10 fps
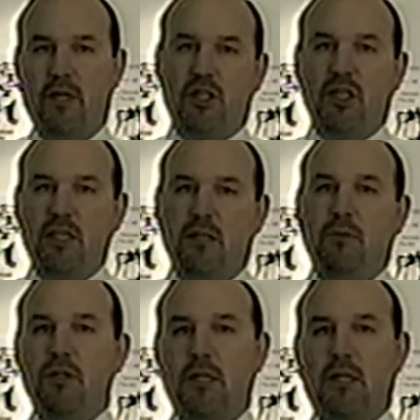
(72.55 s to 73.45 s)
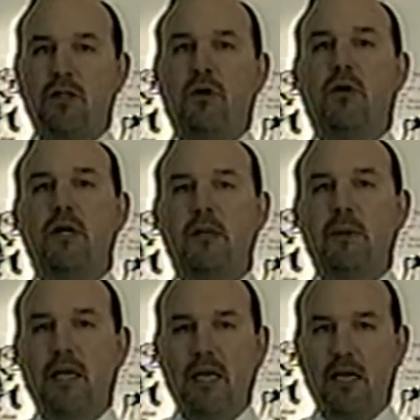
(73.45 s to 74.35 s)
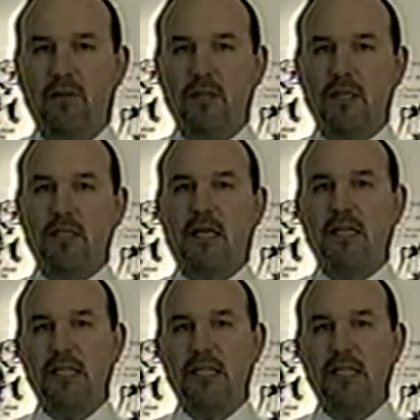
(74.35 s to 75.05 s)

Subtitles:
The cheesy music that you heard at the beginning of this